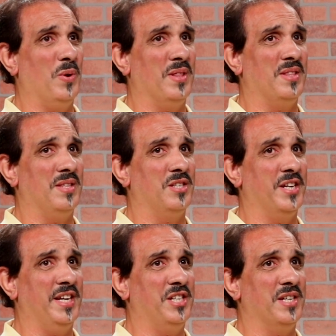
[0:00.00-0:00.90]
with
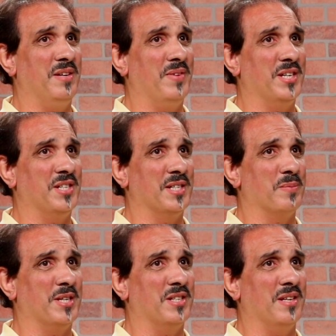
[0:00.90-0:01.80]
changing vision,
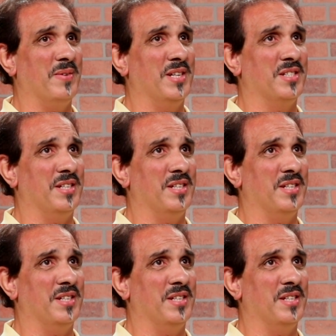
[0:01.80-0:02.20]
especially when it's